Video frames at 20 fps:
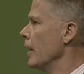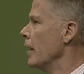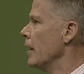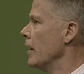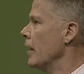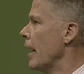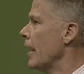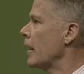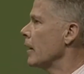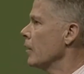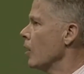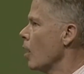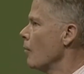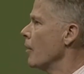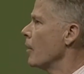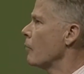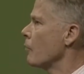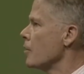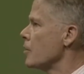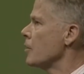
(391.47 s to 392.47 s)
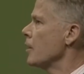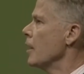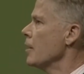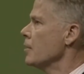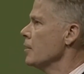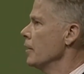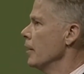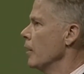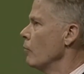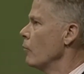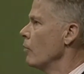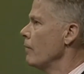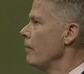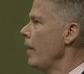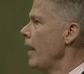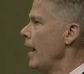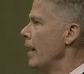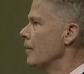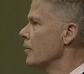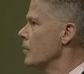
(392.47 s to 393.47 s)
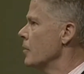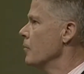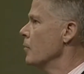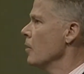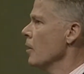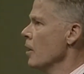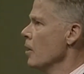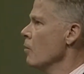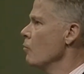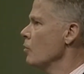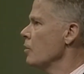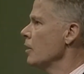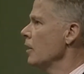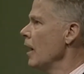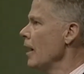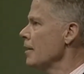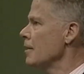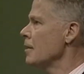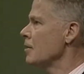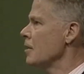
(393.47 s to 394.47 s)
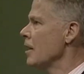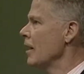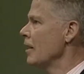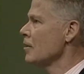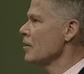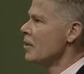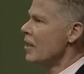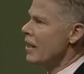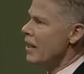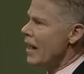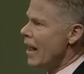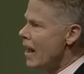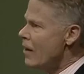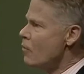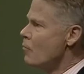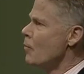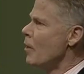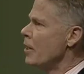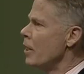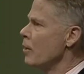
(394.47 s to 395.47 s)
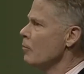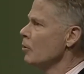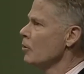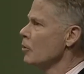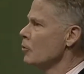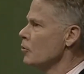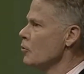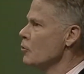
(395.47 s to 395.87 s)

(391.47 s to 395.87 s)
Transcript: the economic recession that we've had. Would you like to tell us how you've been able to